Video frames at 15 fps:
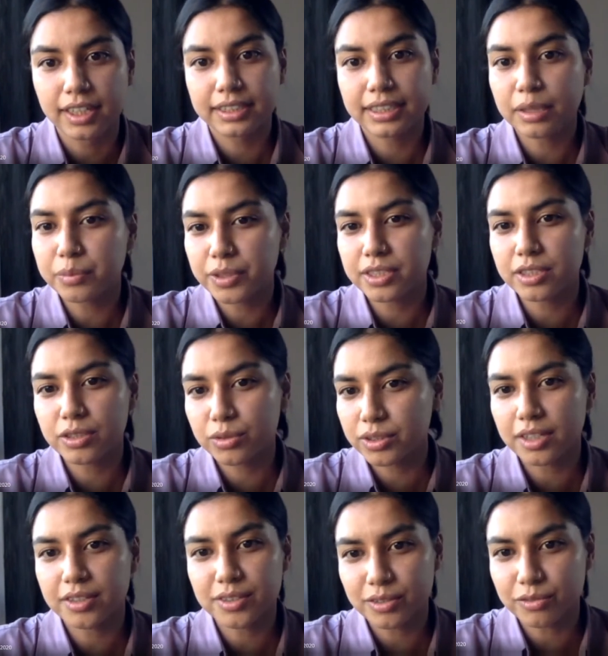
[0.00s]
That was in
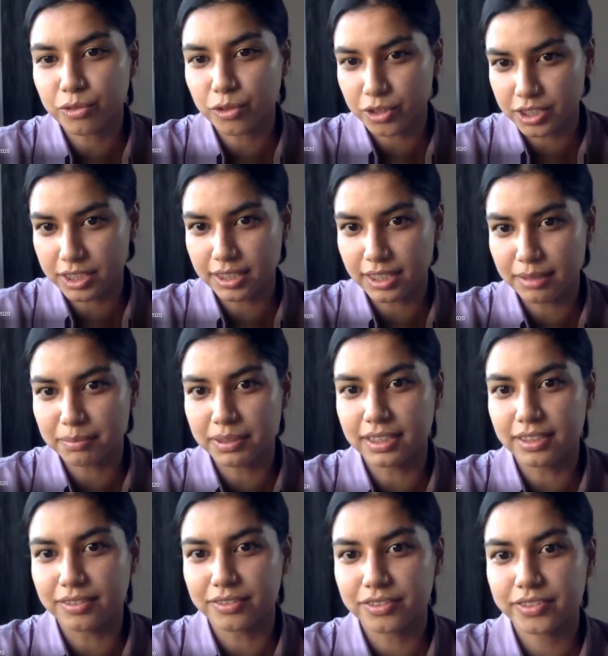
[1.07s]
2014, I
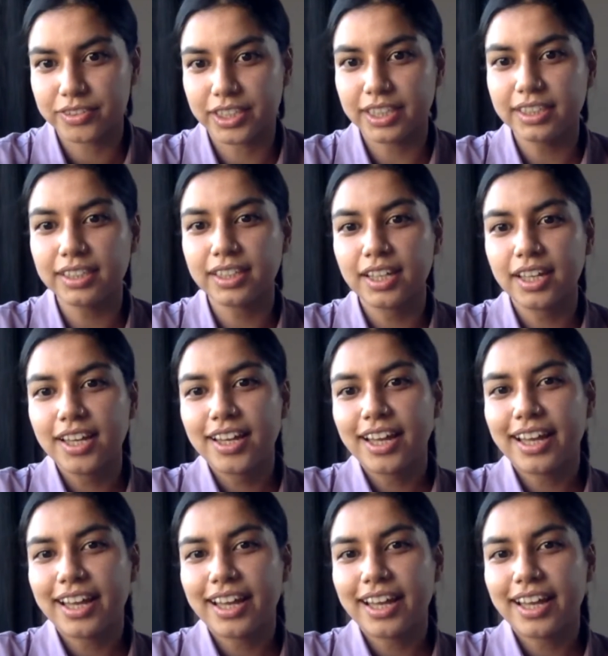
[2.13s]
believe right? Yes.